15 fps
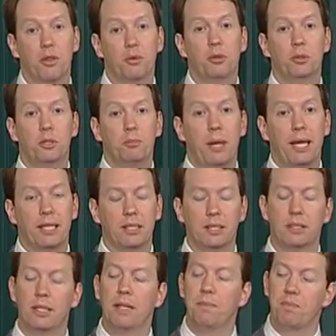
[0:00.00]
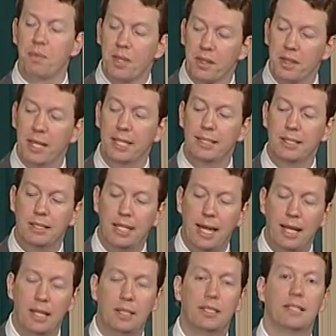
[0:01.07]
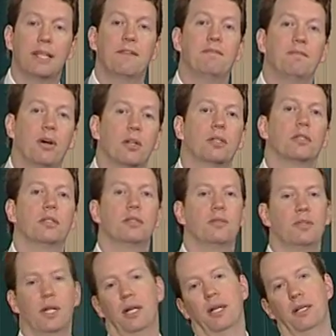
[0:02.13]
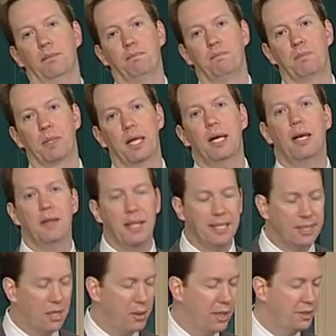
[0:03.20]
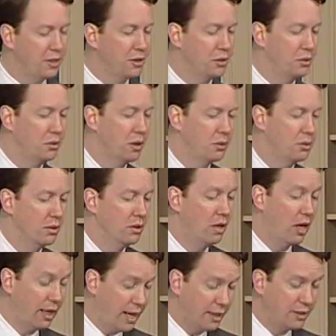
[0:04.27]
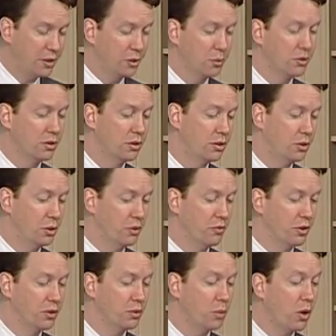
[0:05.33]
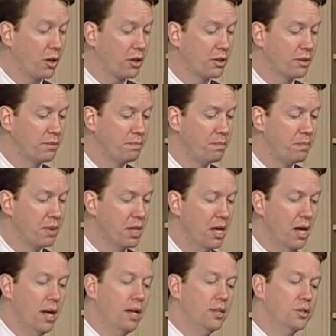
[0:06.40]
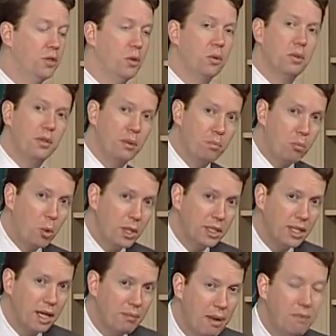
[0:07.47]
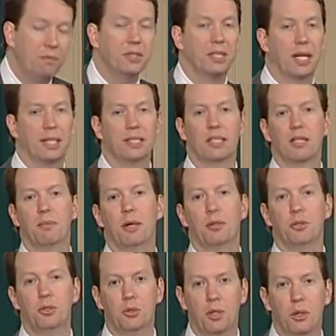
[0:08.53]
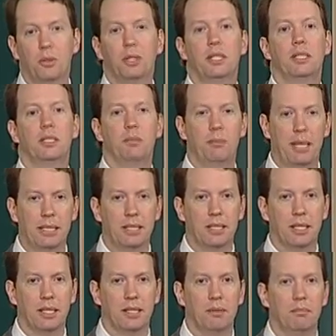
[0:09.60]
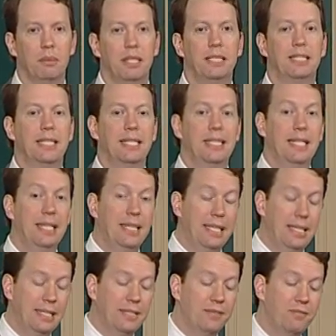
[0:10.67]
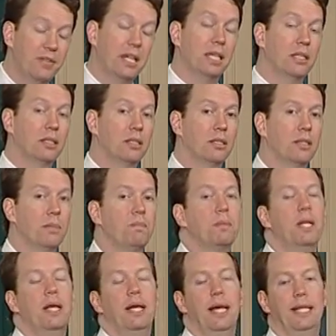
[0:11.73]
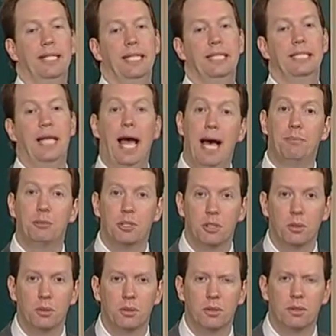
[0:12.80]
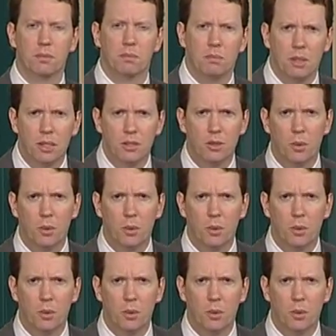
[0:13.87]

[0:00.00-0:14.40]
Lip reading: through space. Things change as a function of time. And that's how Isaac Newton's universe worked. So the point that I'm emphasizing about Newtonian space-time is that it is fixed and it is absolute. So